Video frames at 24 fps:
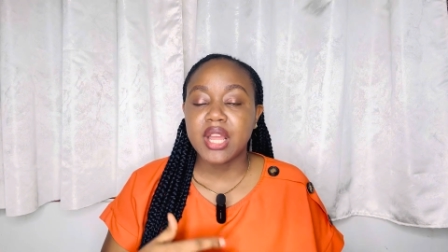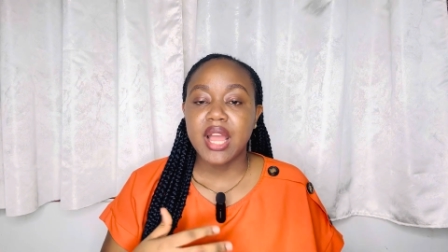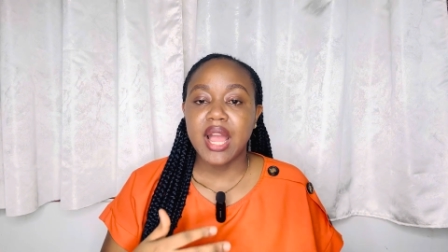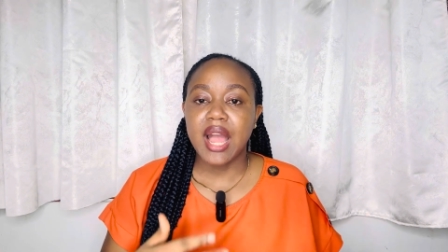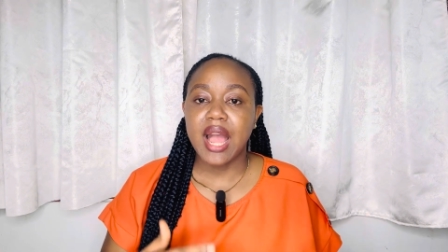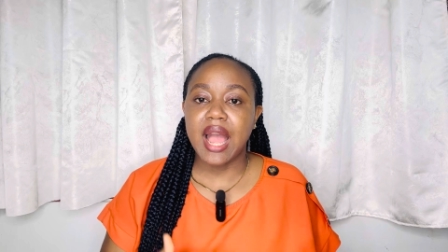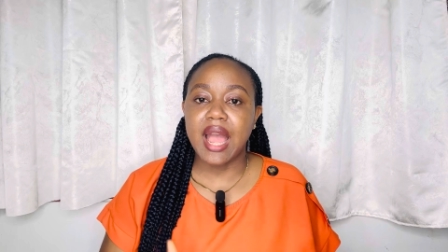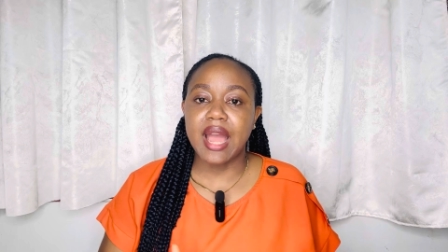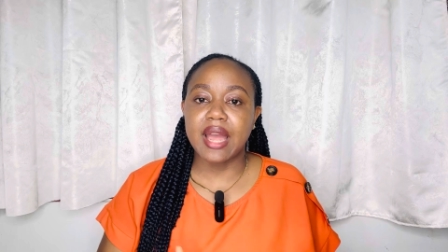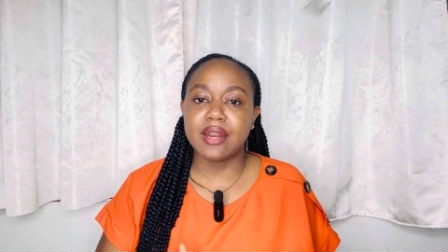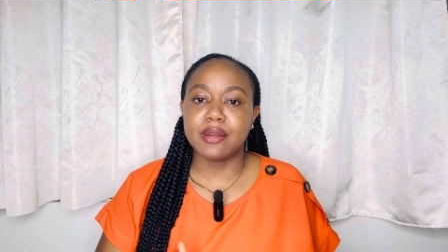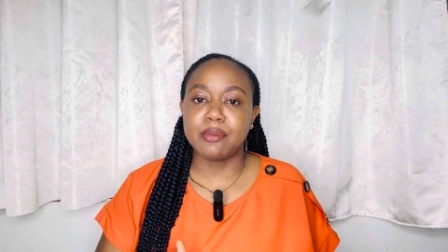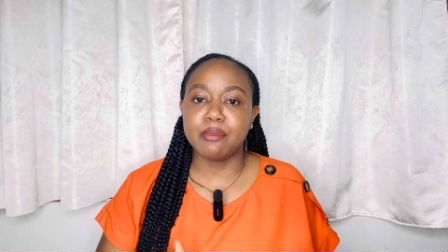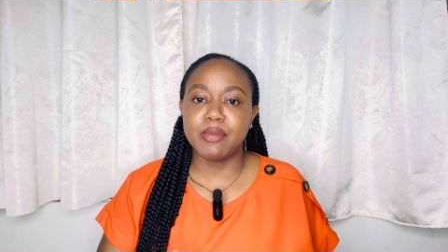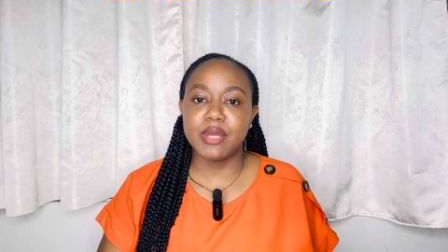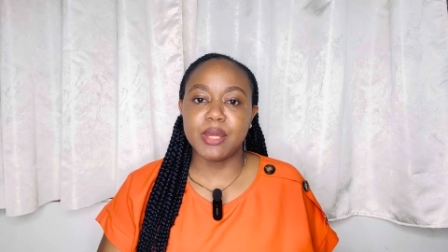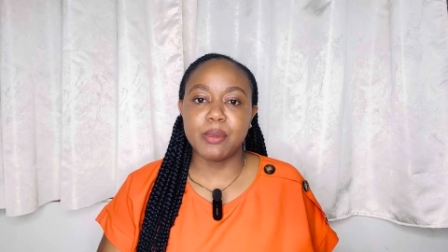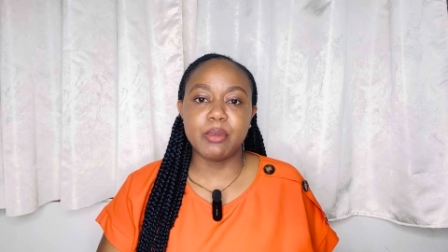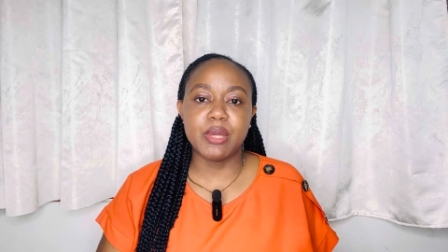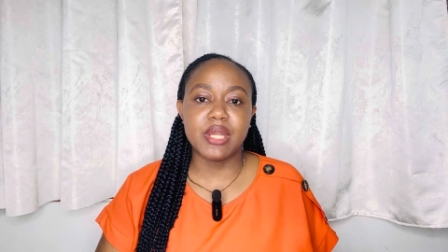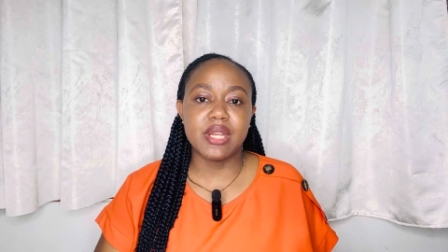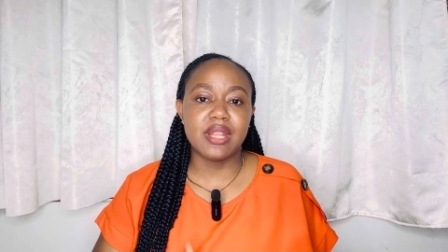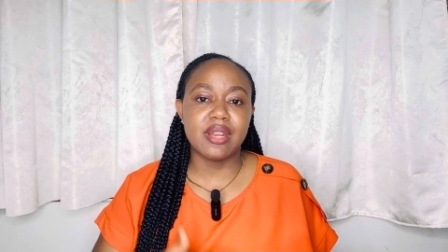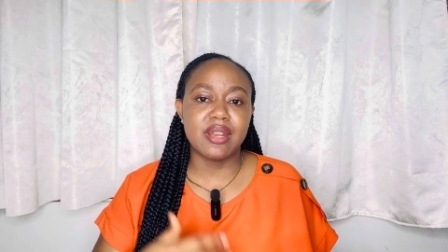and
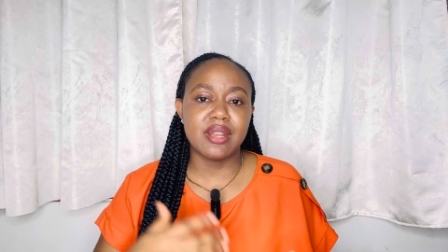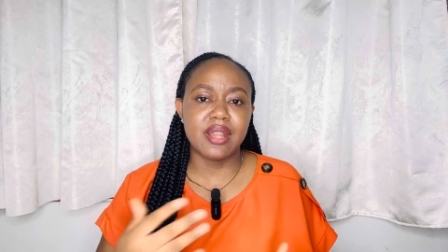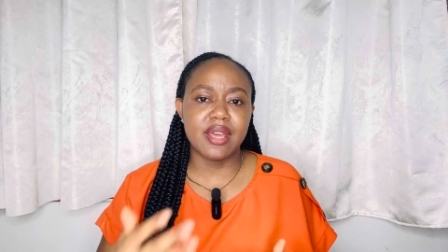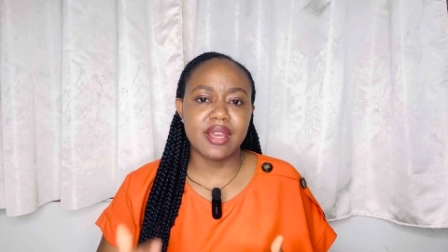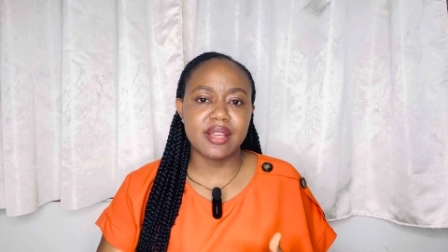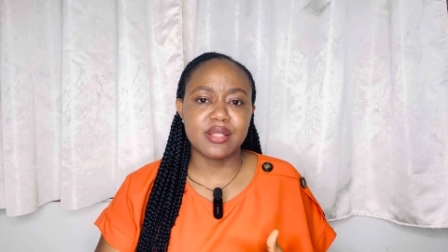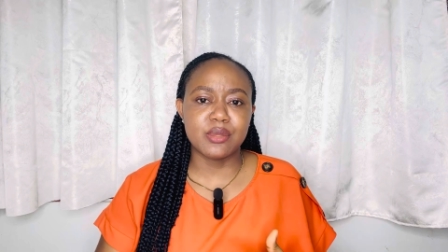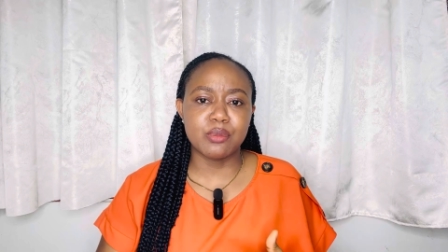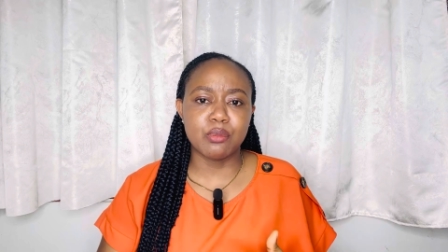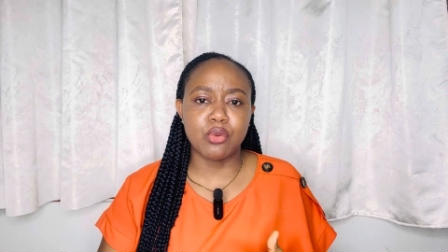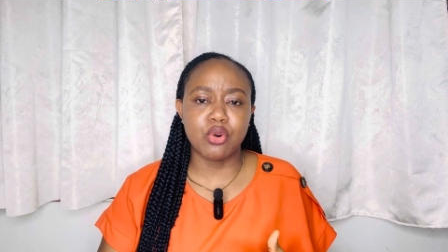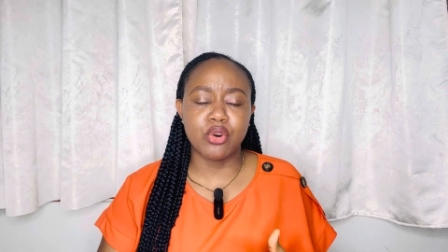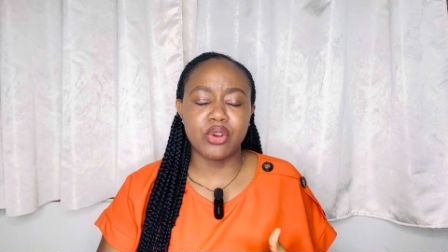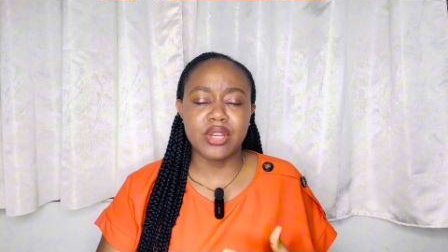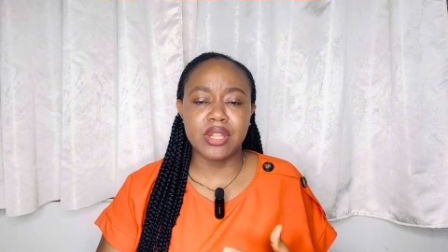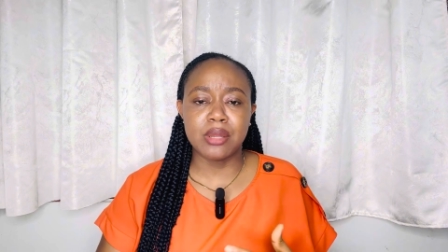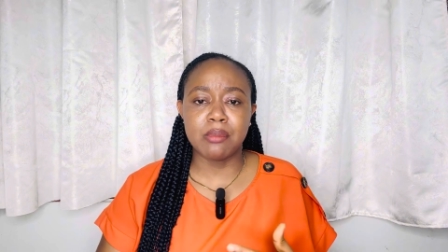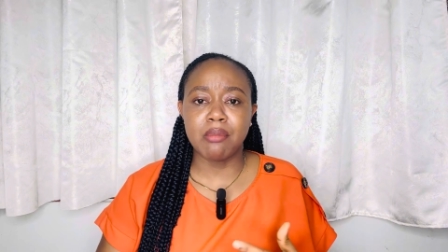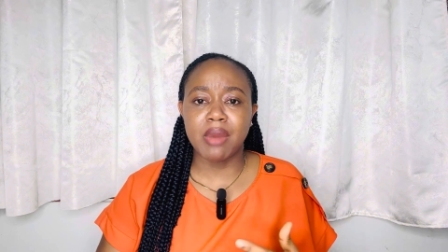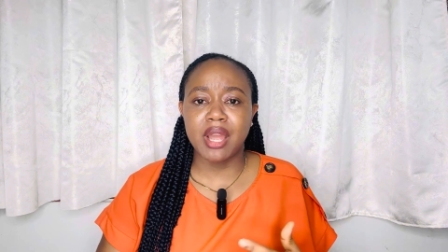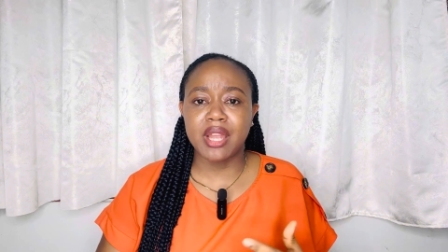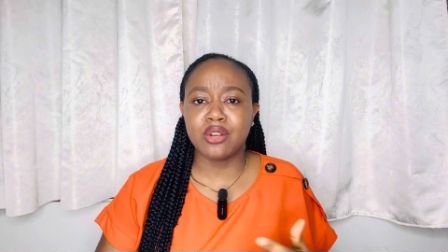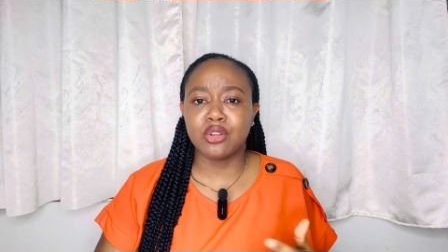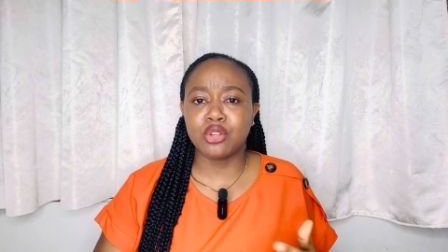maybe the next month
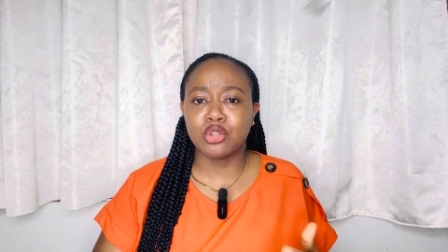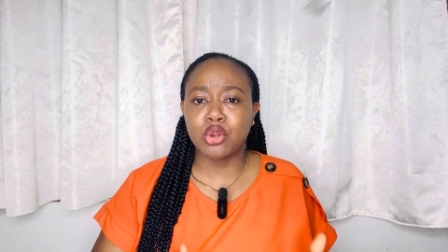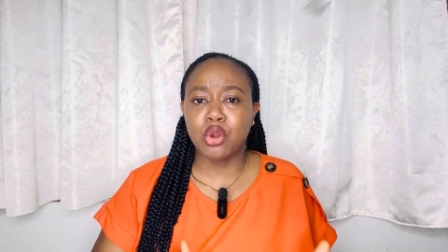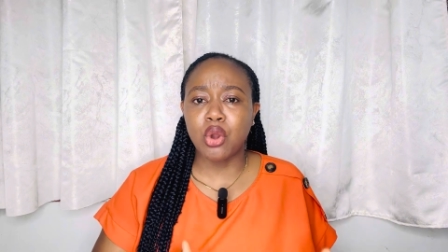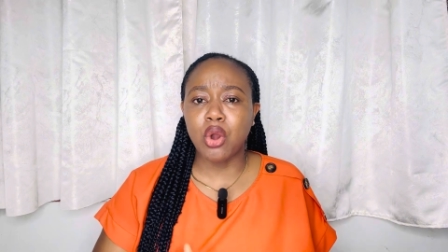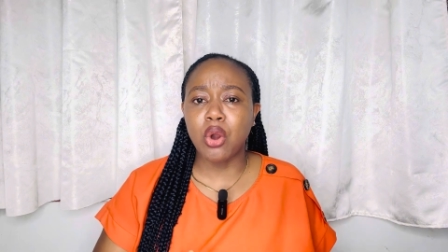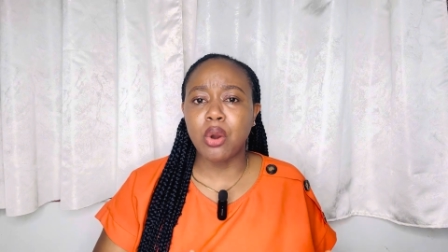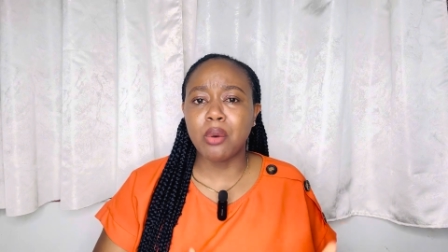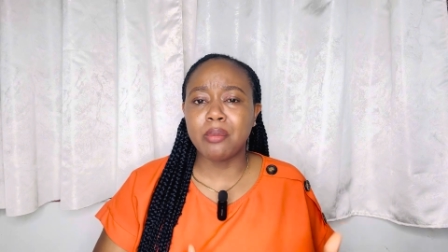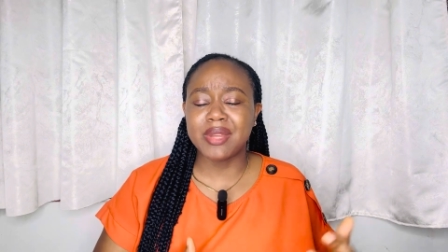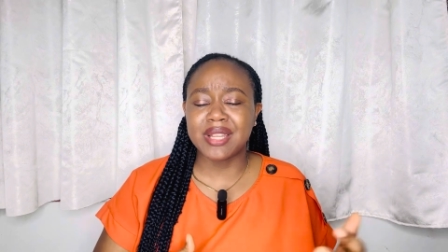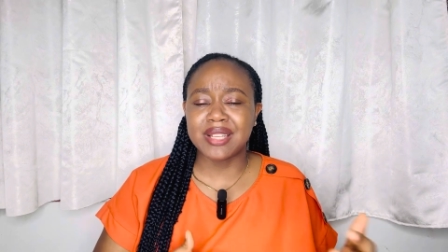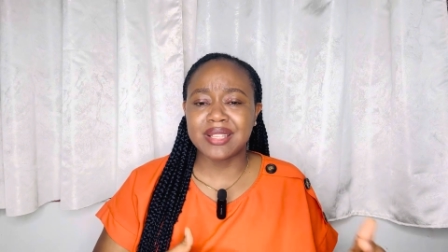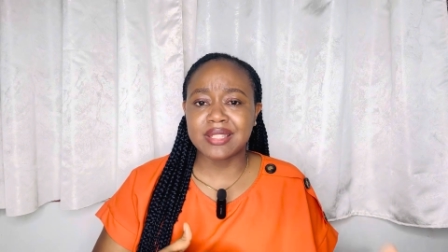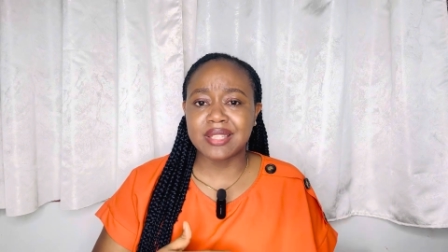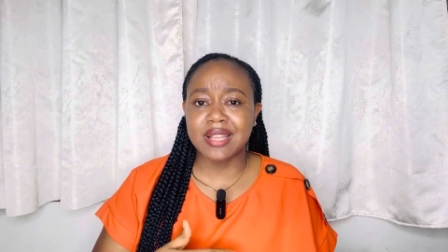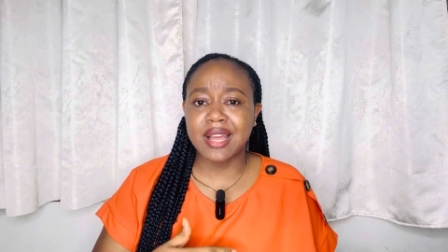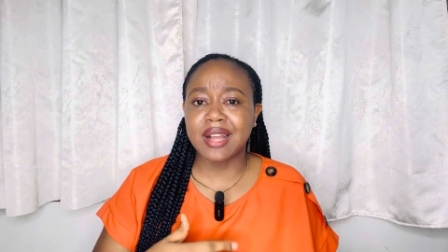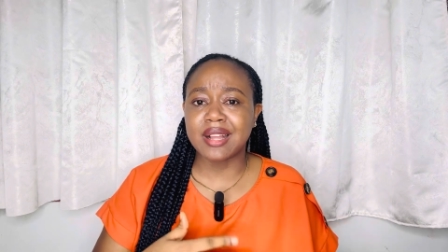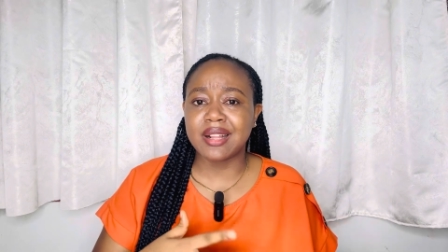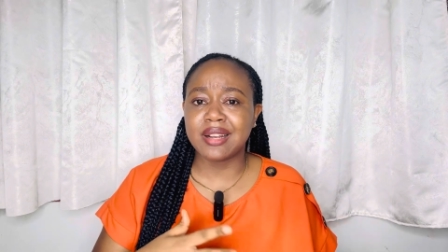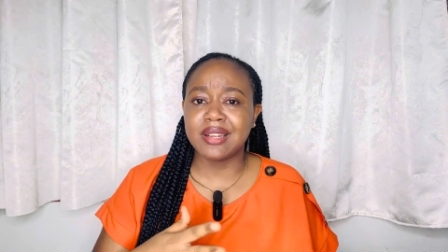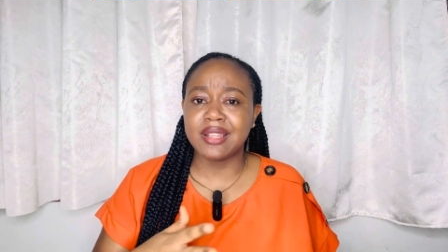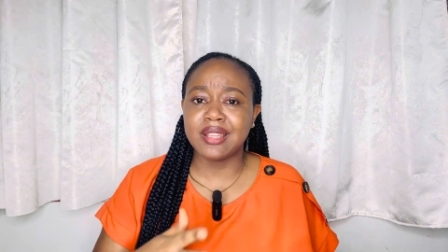it might not come
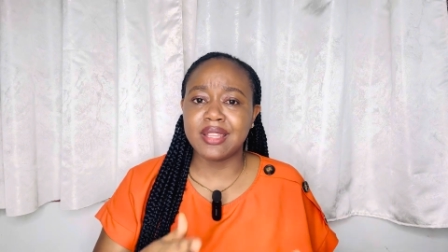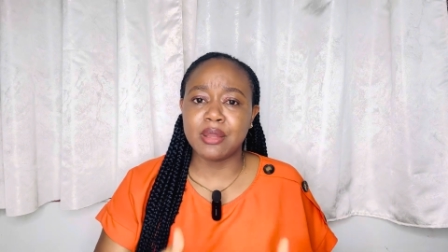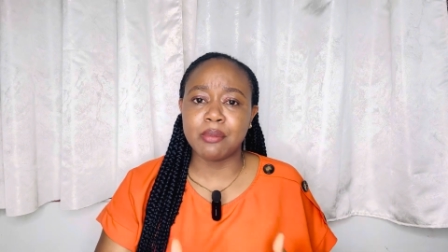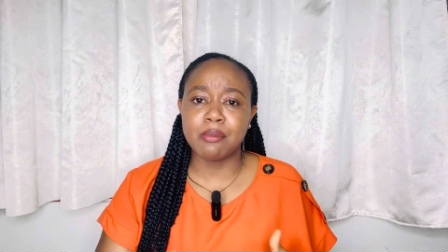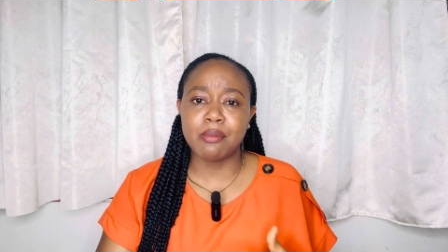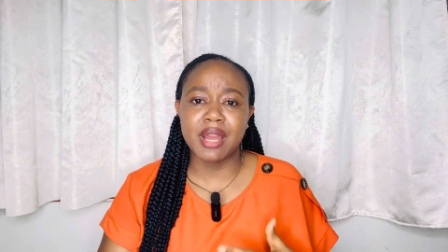exactly.